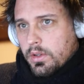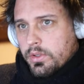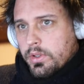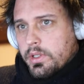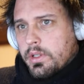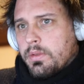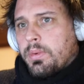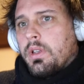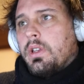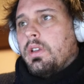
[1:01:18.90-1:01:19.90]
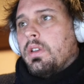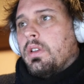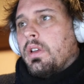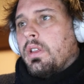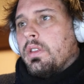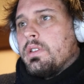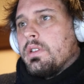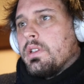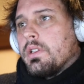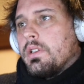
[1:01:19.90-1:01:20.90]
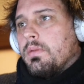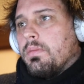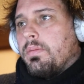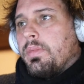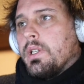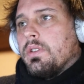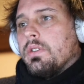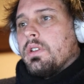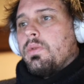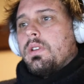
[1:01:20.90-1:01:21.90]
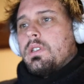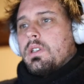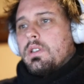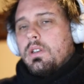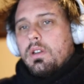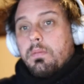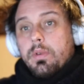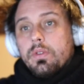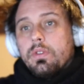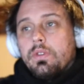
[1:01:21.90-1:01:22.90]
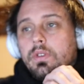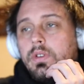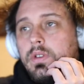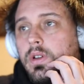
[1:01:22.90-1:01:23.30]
So this is probably, this is 16 pixels because we had 16 numbers.